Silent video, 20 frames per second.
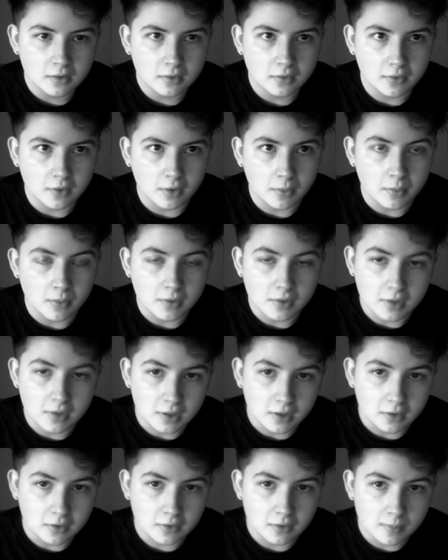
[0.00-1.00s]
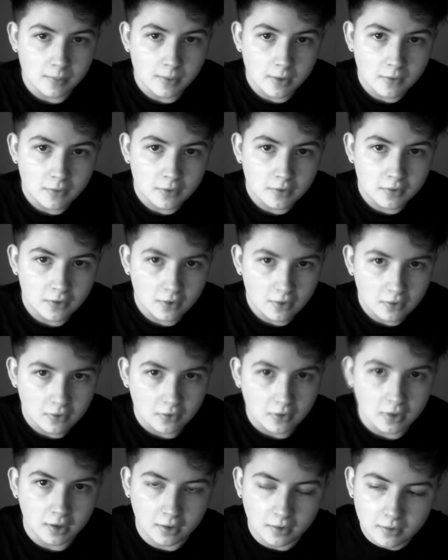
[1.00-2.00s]
that I would need to pay for
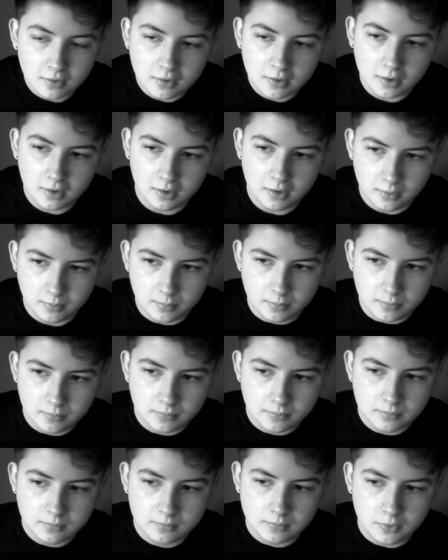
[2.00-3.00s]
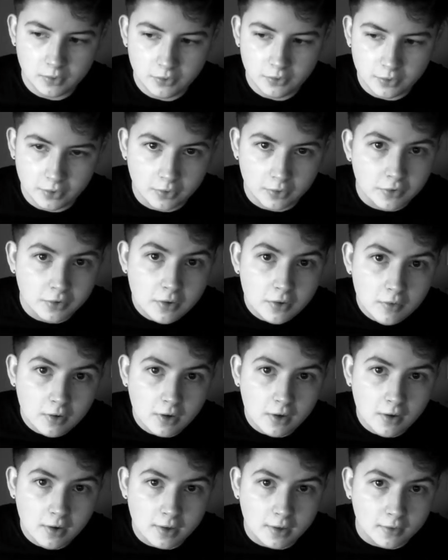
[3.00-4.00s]
surgery. So silver
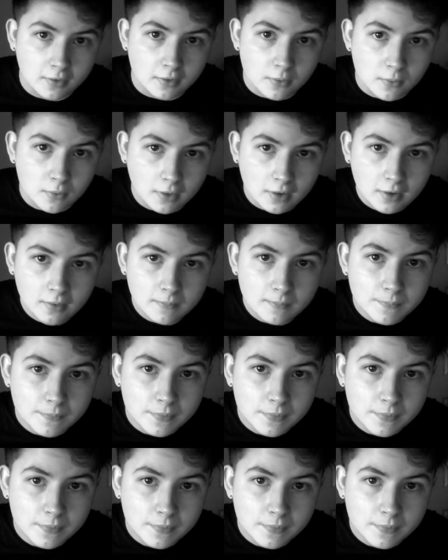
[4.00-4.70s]
linings and all that.